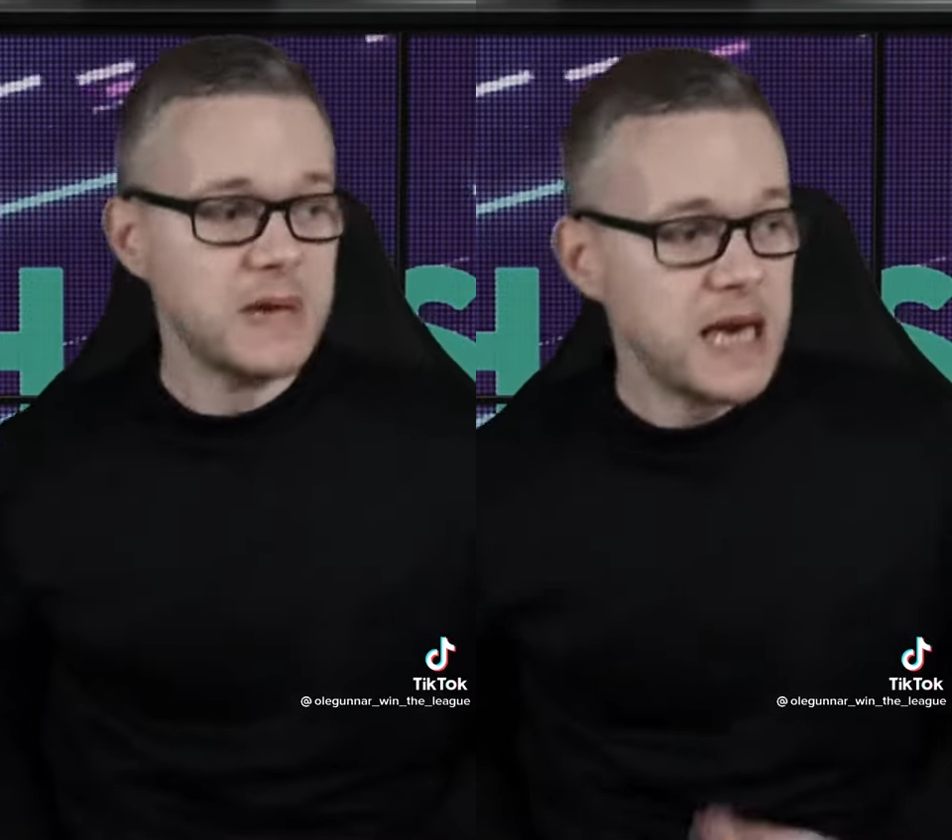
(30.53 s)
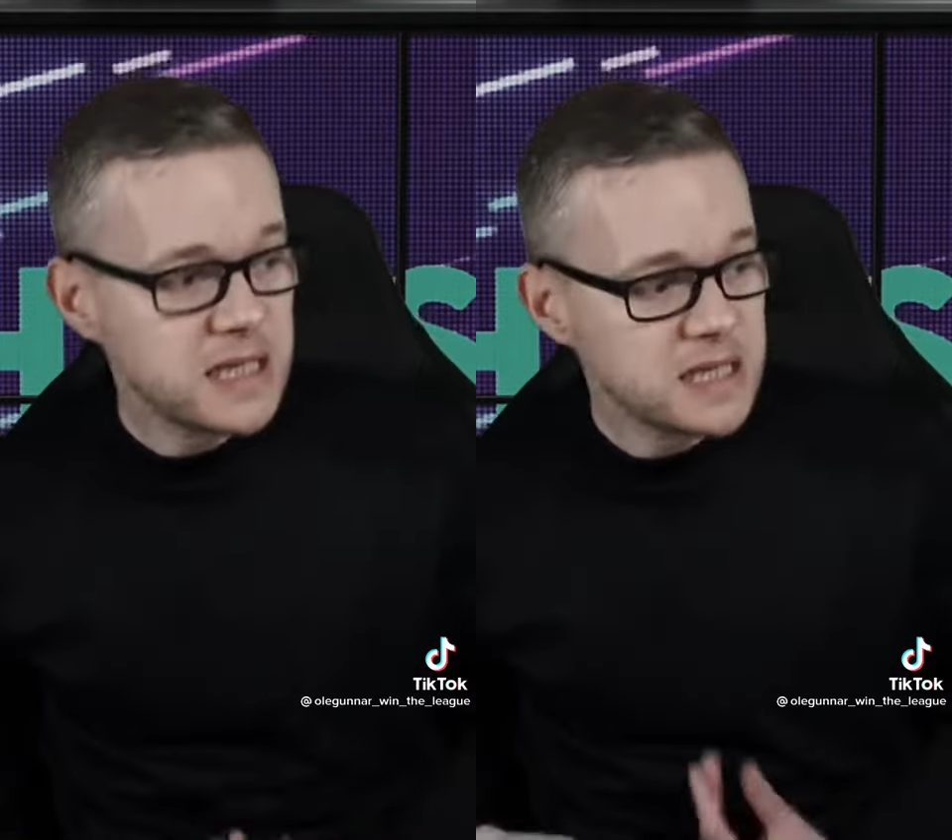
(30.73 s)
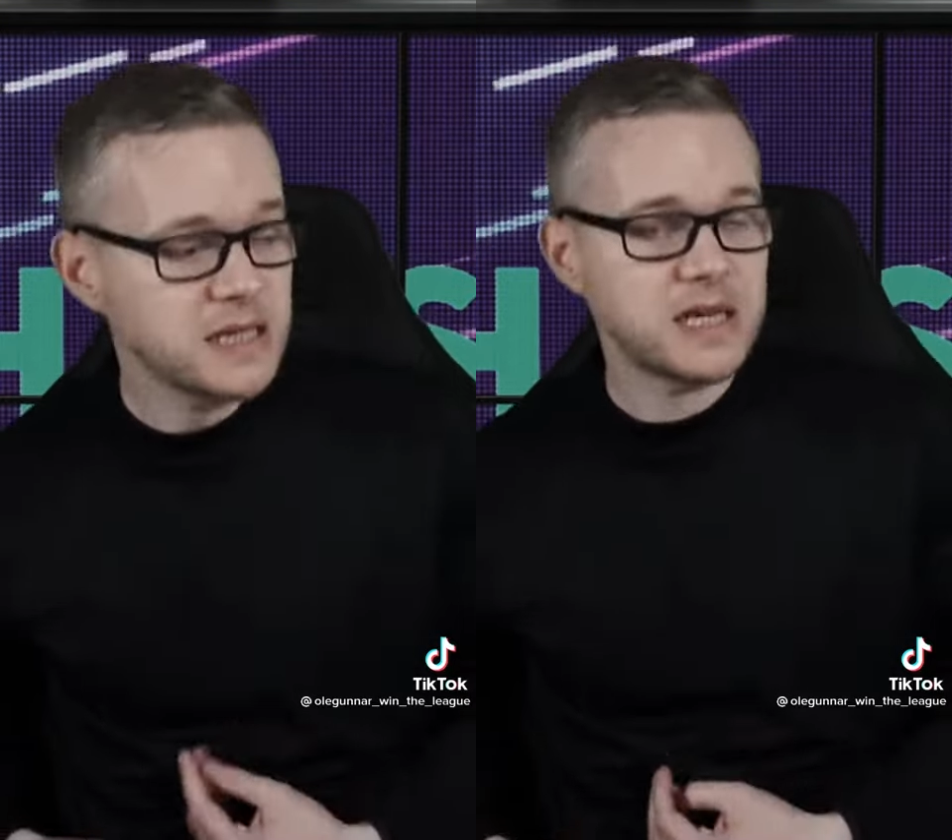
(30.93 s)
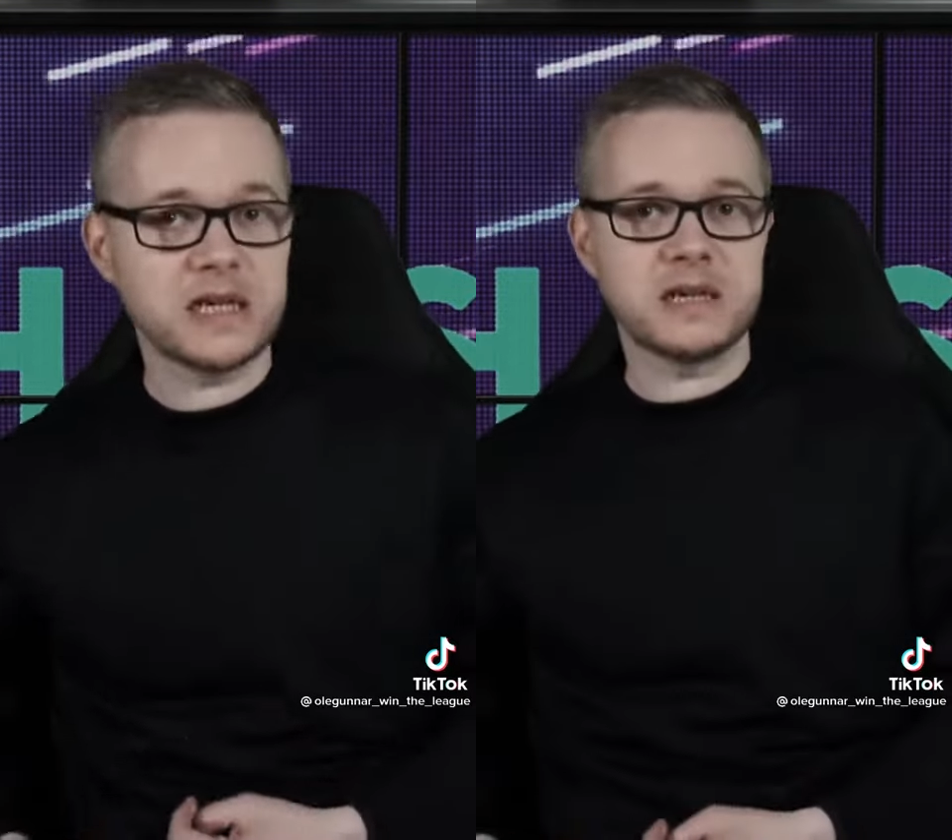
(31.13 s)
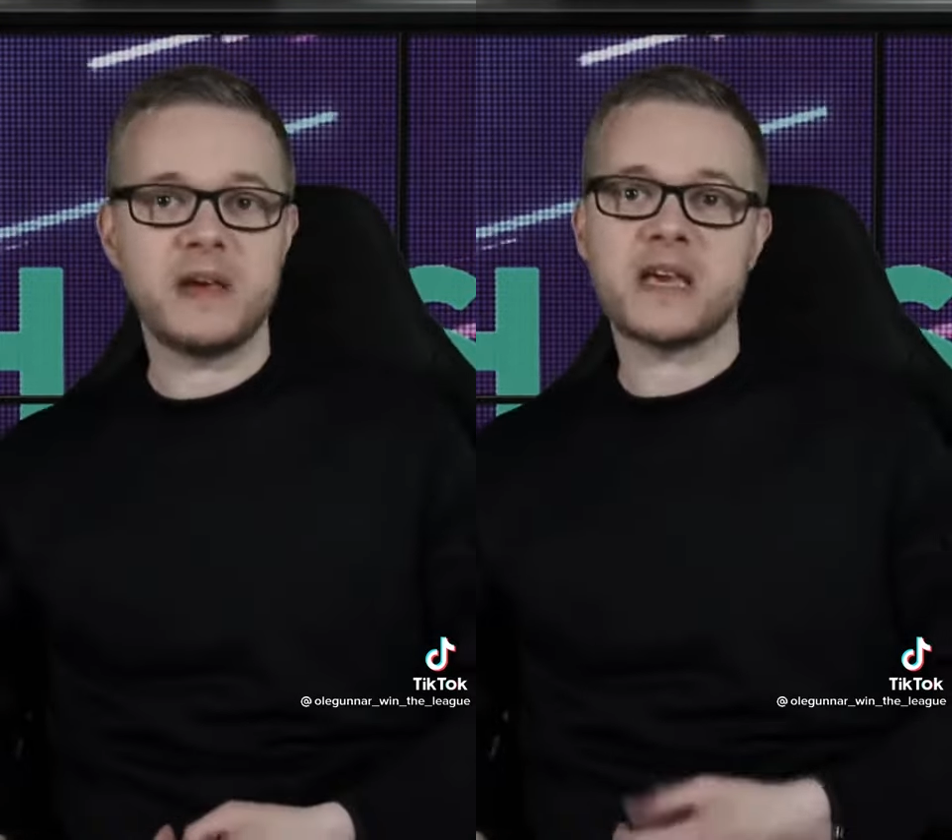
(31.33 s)
It
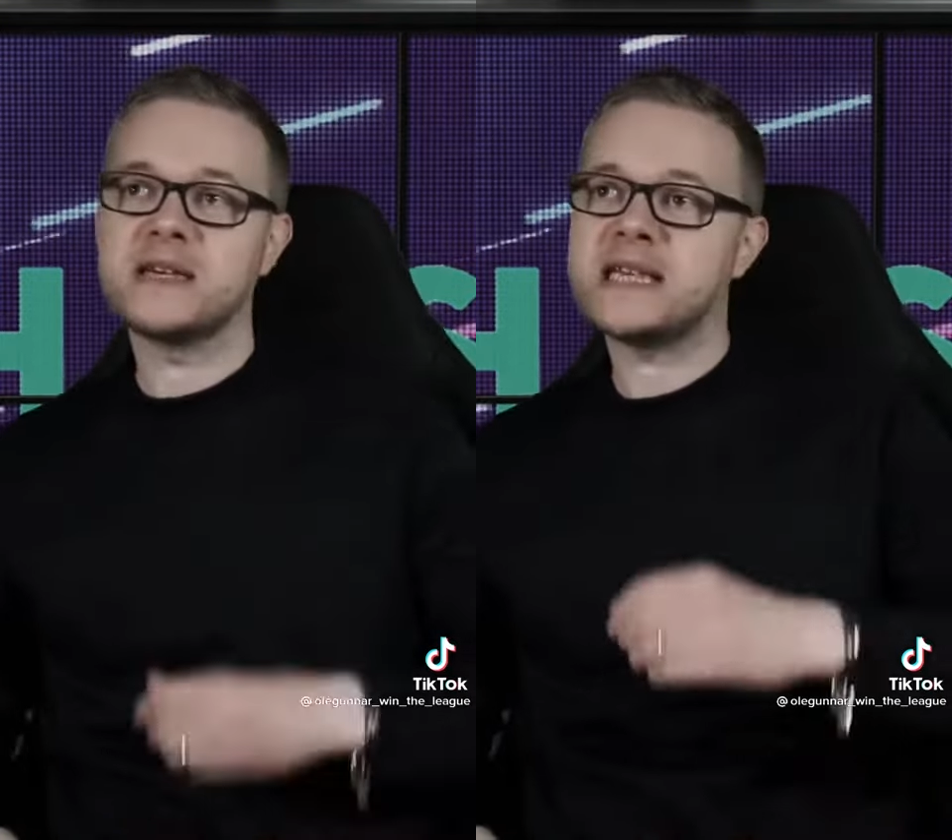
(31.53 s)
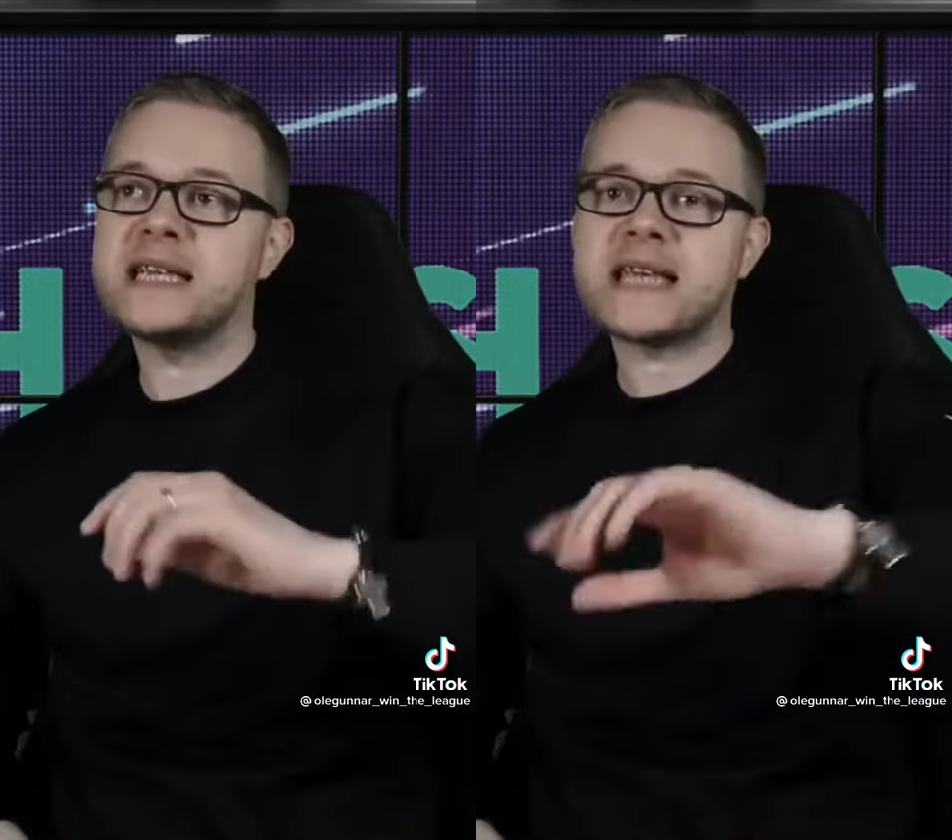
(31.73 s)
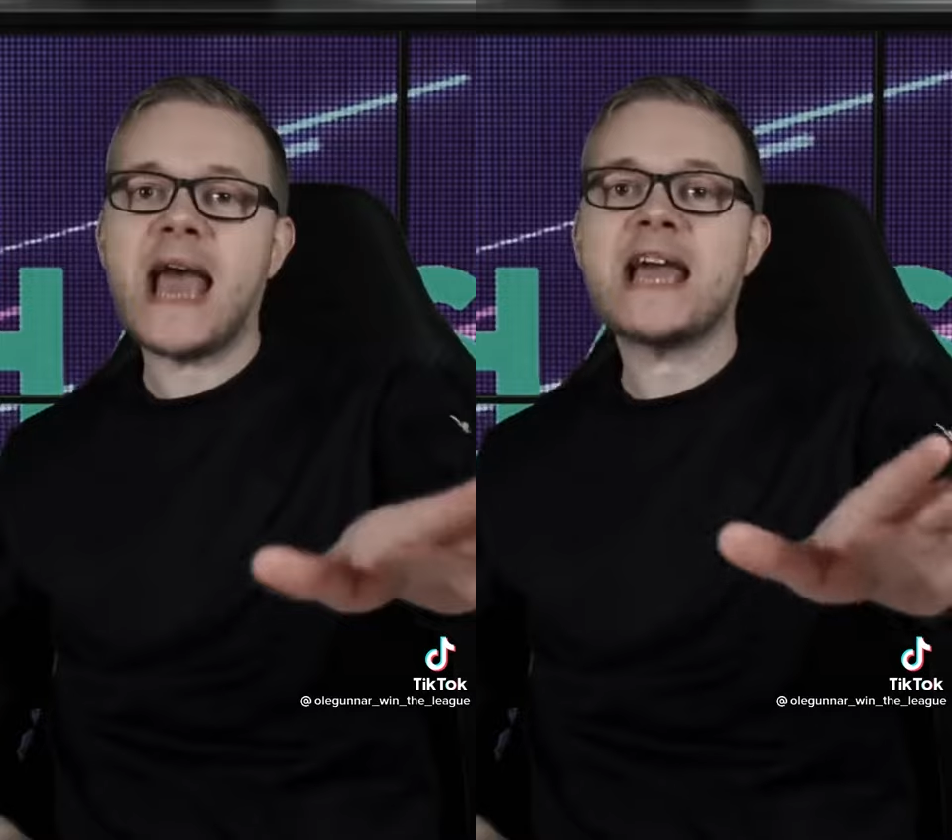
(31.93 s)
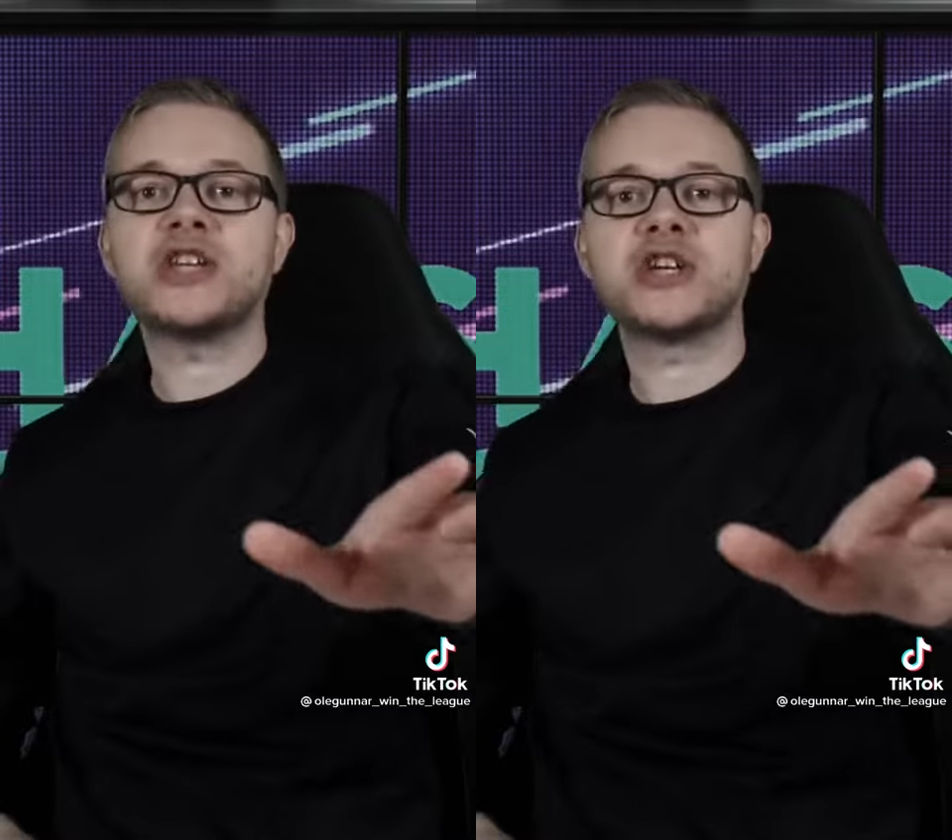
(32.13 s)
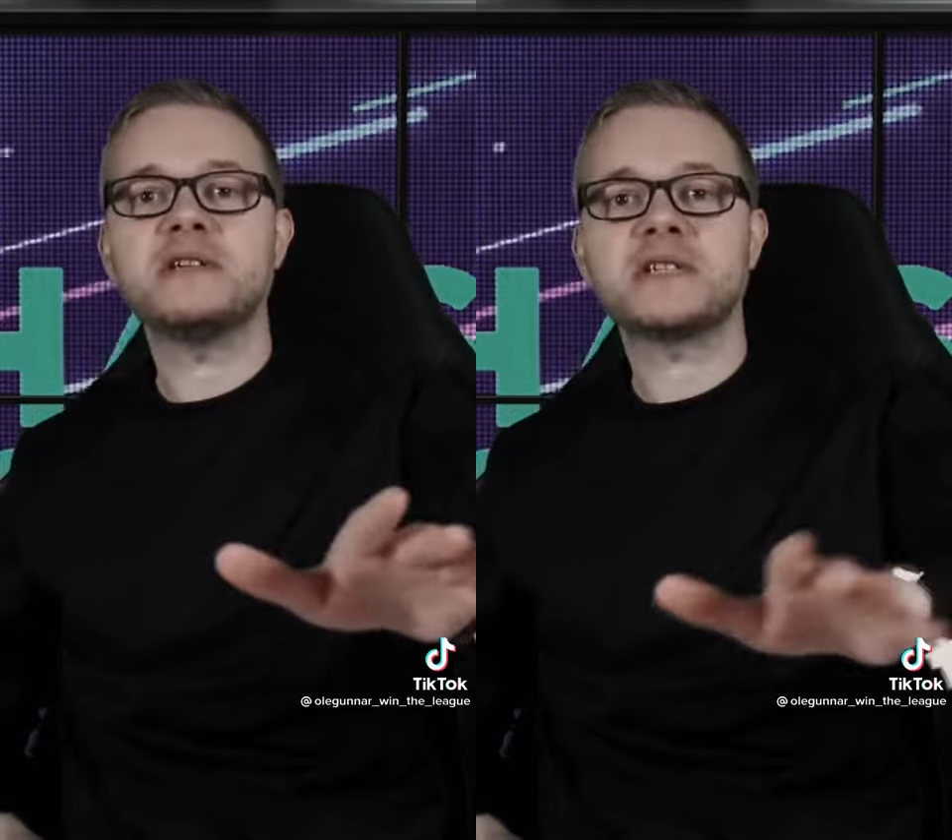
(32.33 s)
doesn't, because his
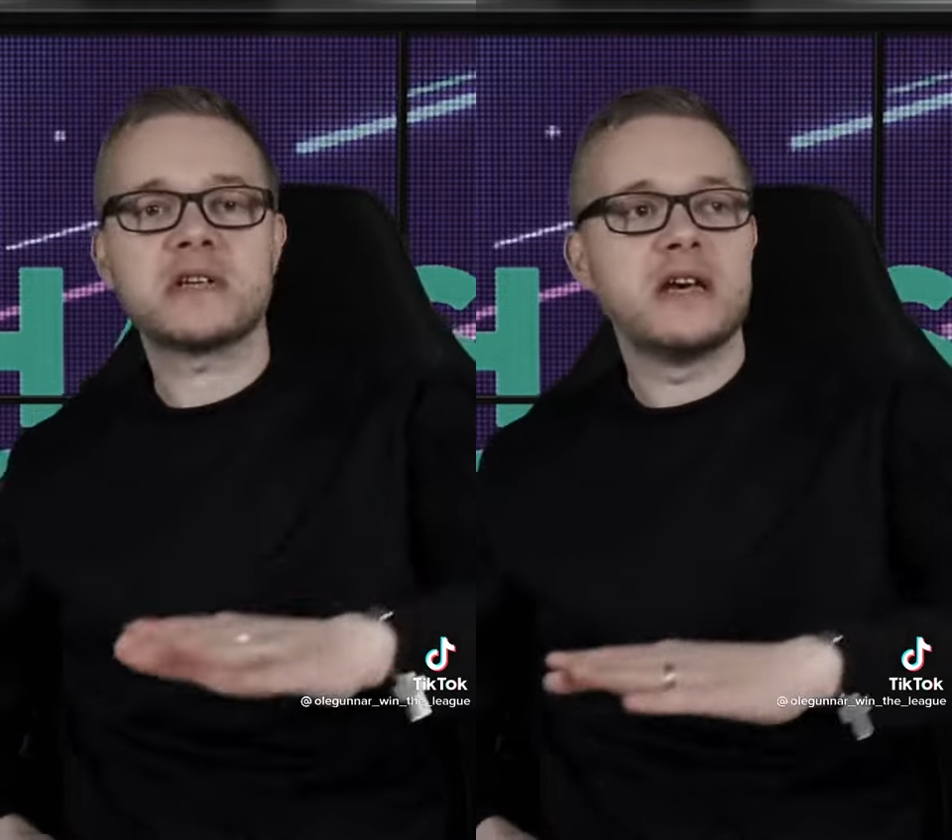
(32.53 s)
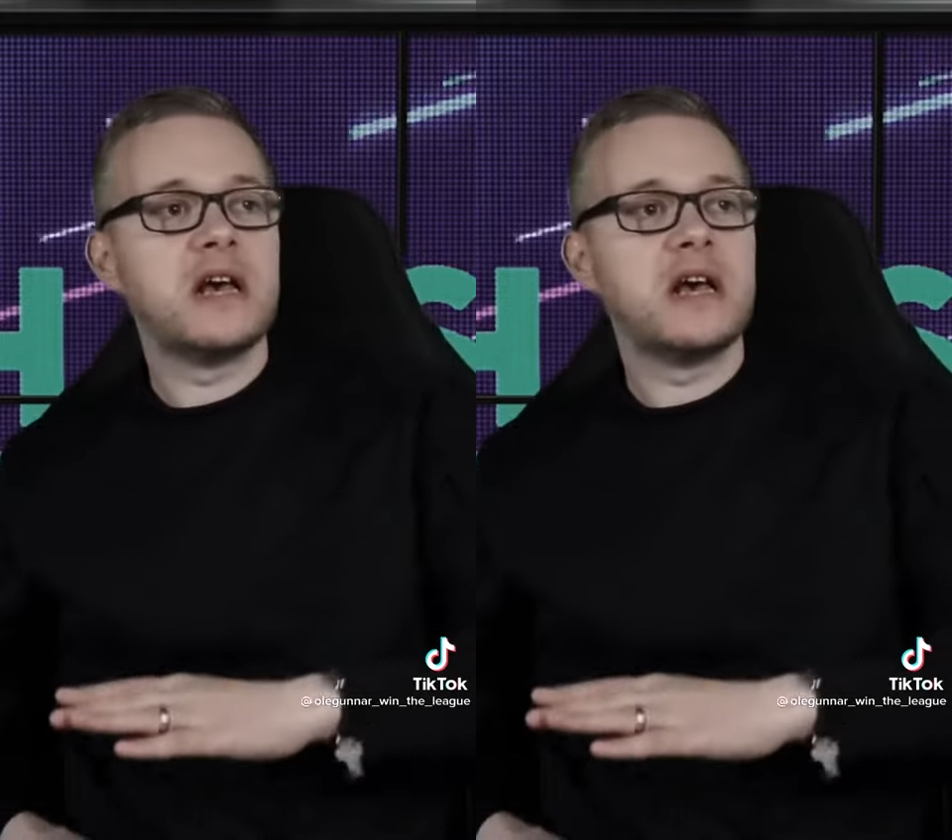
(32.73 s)
agent,